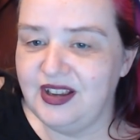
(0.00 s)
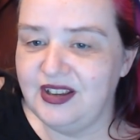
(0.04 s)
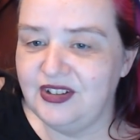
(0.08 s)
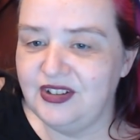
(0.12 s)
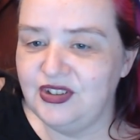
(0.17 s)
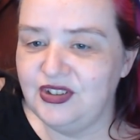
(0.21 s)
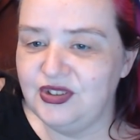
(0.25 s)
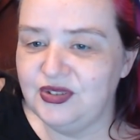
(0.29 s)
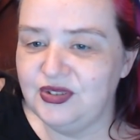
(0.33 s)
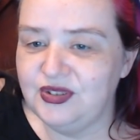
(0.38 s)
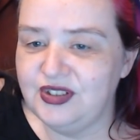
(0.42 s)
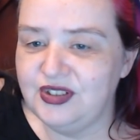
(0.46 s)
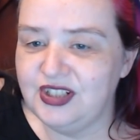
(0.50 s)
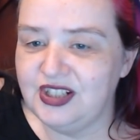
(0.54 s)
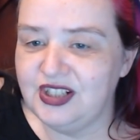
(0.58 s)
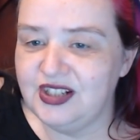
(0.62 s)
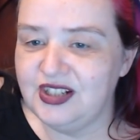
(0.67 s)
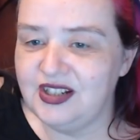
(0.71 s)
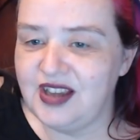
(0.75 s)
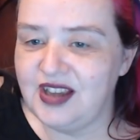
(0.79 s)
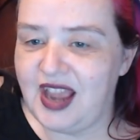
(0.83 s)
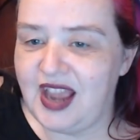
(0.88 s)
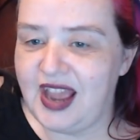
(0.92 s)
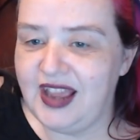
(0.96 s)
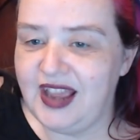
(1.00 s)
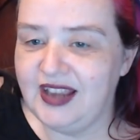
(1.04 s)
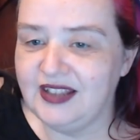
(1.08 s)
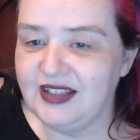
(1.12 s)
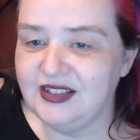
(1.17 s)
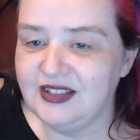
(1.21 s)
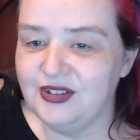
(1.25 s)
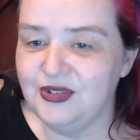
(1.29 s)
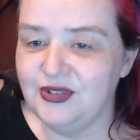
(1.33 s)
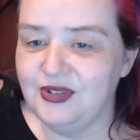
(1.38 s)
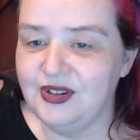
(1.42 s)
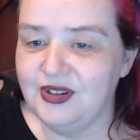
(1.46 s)
Georgia, I
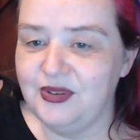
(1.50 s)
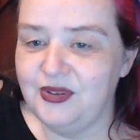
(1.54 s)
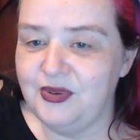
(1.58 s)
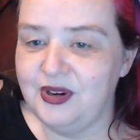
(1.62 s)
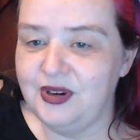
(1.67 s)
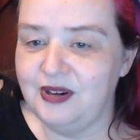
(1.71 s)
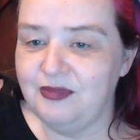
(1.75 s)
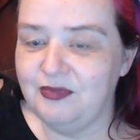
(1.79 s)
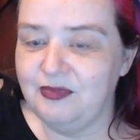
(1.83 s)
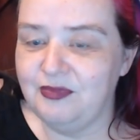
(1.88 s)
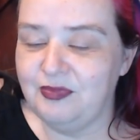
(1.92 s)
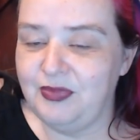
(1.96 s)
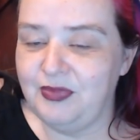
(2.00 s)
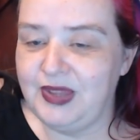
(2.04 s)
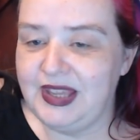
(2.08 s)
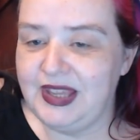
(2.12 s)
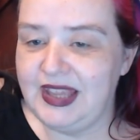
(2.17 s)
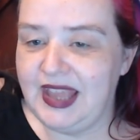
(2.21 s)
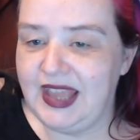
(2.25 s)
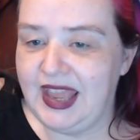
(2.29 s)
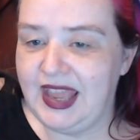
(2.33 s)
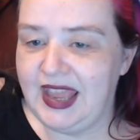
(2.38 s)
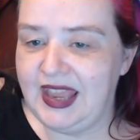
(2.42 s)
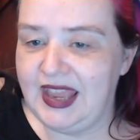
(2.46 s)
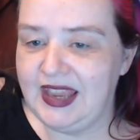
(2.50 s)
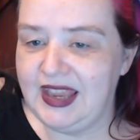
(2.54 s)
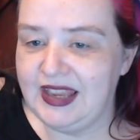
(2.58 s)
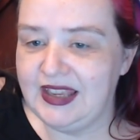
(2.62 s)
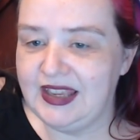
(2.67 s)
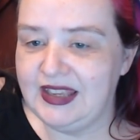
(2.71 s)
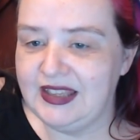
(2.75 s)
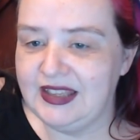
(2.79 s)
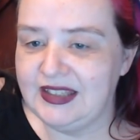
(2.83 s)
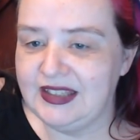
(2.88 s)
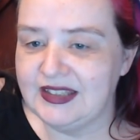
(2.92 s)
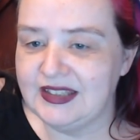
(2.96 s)
don't know where PA
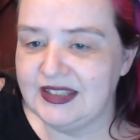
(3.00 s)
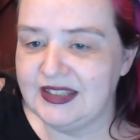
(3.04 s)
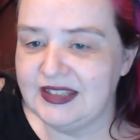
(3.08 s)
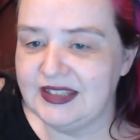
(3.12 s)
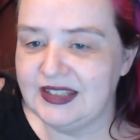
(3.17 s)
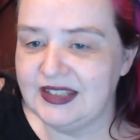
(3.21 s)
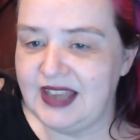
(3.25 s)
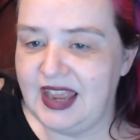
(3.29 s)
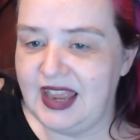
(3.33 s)
is.